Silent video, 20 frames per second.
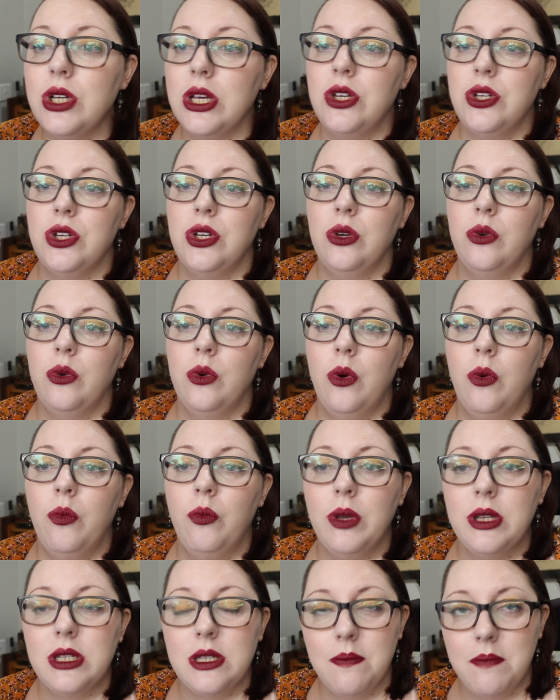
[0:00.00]
issue
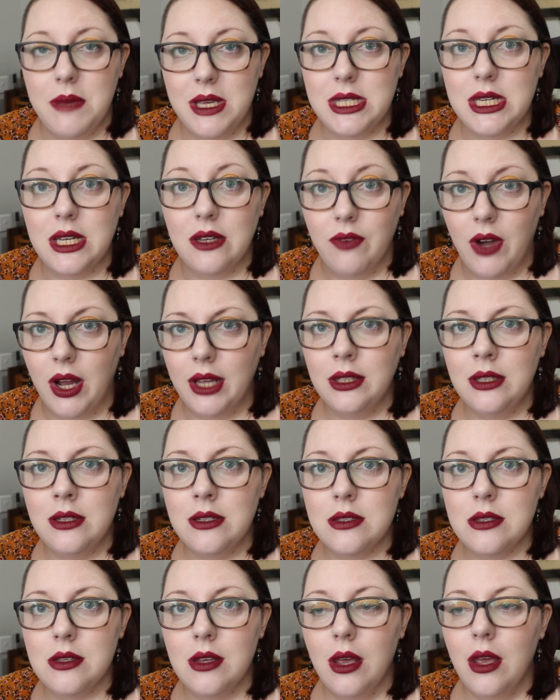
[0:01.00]
with domestic
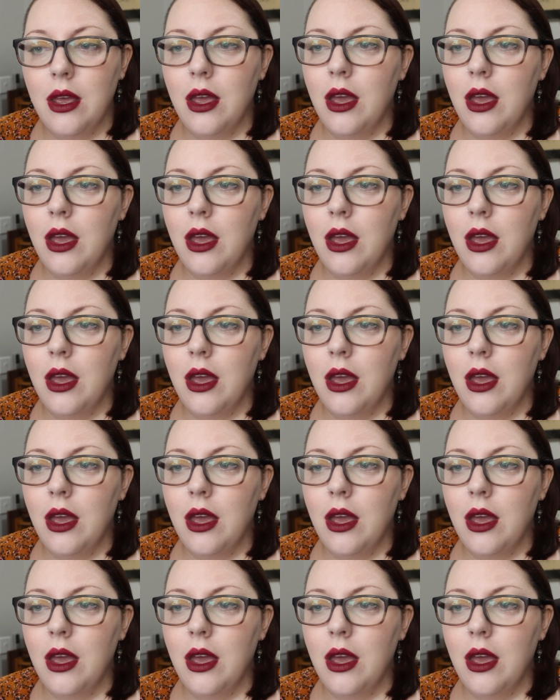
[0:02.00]
violence